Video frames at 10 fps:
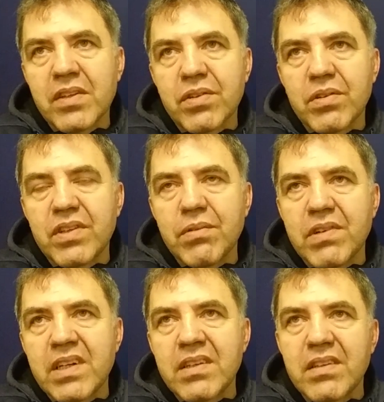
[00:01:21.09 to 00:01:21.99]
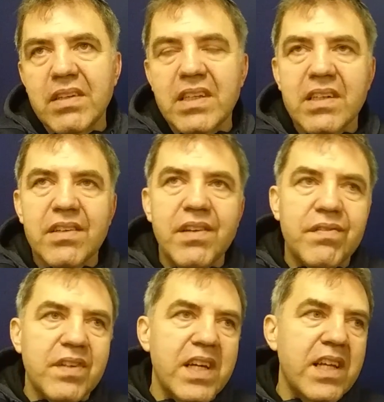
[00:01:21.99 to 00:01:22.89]
so they want either
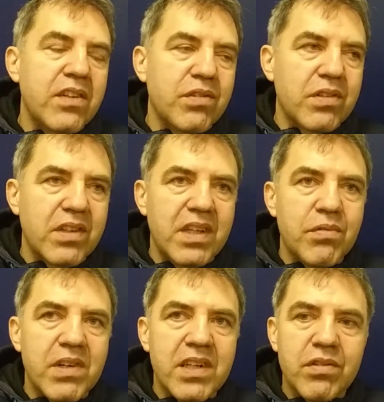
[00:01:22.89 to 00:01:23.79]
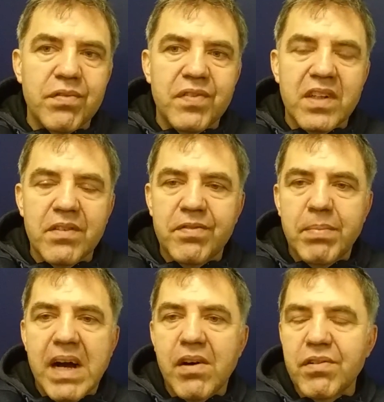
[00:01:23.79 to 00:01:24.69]
revenge or they want to feel
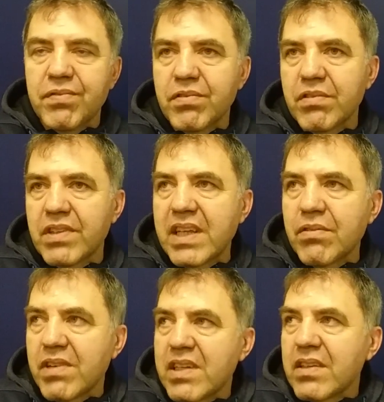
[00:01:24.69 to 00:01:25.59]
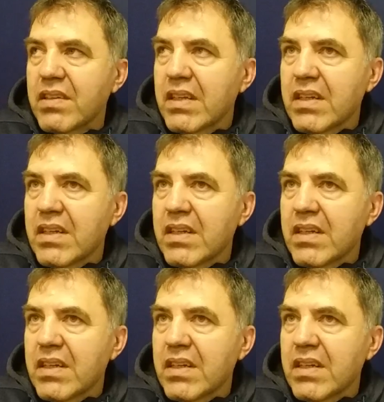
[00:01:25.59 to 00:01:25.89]
powerful, they want